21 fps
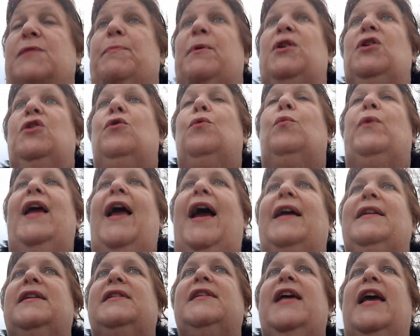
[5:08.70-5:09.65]
but we
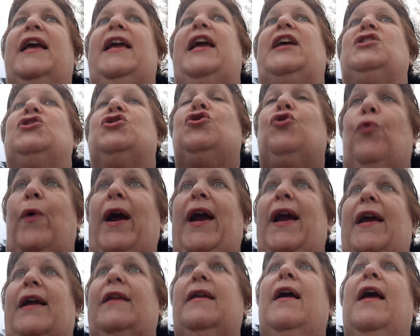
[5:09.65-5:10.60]
had to take a
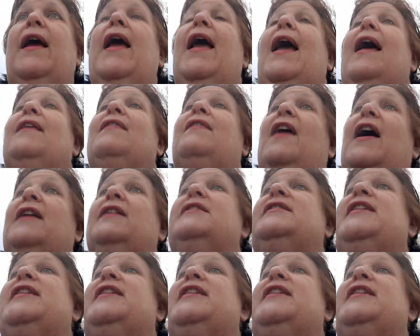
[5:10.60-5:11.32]
train, then